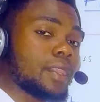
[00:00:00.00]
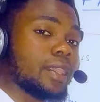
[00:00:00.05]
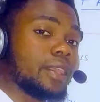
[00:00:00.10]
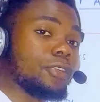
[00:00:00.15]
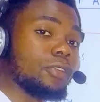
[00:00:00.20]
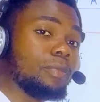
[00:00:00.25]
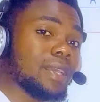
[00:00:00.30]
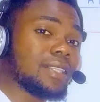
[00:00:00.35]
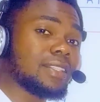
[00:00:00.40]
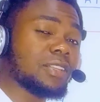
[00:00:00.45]
In
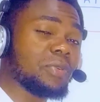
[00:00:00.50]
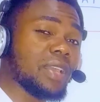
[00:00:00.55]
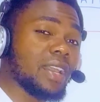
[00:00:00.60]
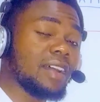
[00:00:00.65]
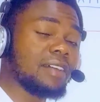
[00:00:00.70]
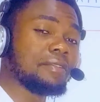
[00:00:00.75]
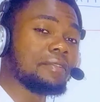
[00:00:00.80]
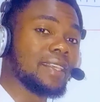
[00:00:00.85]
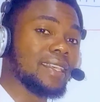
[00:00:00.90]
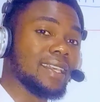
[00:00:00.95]
obesity, we are
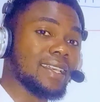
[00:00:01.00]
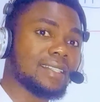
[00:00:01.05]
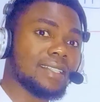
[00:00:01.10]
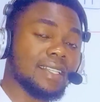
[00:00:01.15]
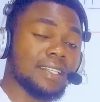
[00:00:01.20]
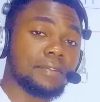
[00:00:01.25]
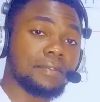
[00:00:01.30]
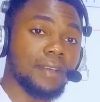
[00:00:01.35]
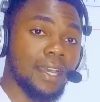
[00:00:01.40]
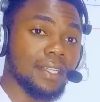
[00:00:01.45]
having
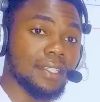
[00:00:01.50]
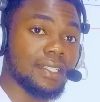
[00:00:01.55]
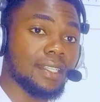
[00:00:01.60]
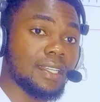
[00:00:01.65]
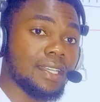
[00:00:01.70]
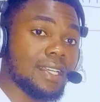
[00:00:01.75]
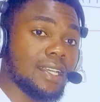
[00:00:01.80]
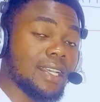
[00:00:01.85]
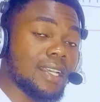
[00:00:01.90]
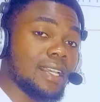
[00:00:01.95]
excess fat.
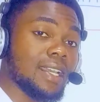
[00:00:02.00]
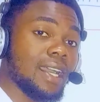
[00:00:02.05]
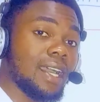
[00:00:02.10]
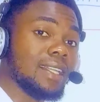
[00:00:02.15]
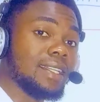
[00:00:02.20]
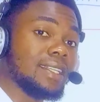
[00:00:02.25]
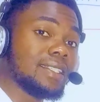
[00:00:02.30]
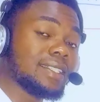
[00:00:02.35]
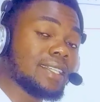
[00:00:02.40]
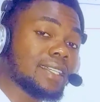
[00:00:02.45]

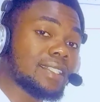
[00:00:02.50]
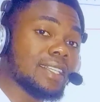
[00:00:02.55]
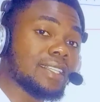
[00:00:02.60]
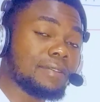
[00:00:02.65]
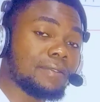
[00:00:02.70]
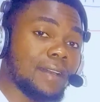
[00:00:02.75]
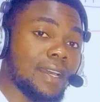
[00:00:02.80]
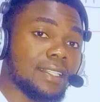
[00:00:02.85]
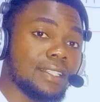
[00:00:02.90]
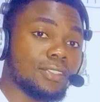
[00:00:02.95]
And this excess
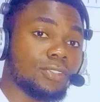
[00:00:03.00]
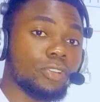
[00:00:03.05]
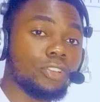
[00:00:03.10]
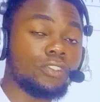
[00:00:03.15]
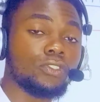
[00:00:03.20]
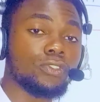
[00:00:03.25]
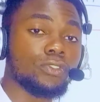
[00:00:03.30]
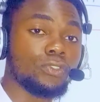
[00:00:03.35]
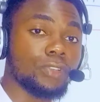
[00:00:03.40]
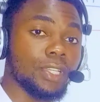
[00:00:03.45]
fat is going
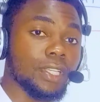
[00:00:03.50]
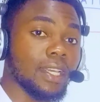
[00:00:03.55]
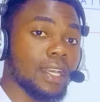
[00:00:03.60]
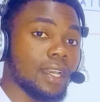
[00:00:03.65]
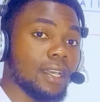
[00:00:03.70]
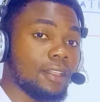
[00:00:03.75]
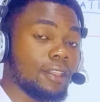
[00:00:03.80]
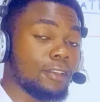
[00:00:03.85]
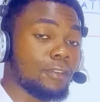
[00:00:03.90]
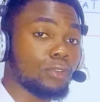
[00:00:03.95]
to
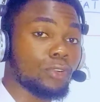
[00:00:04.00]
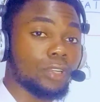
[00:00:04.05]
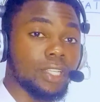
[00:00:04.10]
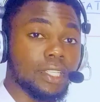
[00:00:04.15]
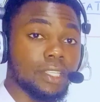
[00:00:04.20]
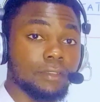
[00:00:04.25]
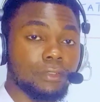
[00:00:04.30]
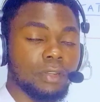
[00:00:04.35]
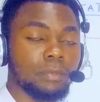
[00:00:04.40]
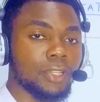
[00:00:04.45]
trigger a
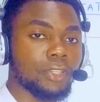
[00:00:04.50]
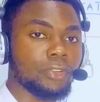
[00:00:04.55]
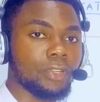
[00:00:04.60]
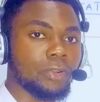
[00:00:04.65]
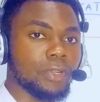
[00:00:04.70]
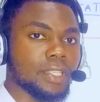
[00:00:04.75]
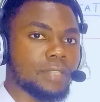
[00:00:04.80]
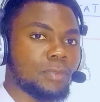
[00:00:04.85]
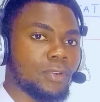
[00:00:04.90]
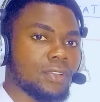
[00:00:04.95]
chronic inflammatory
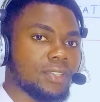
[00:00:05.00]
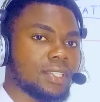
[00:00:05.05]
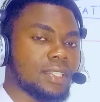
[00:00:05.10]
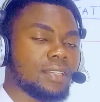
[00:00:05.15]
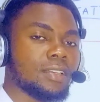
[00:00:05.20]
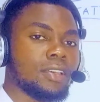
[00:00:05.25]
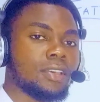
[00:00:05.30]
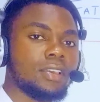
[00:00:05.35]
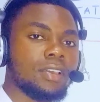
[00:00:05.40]
response.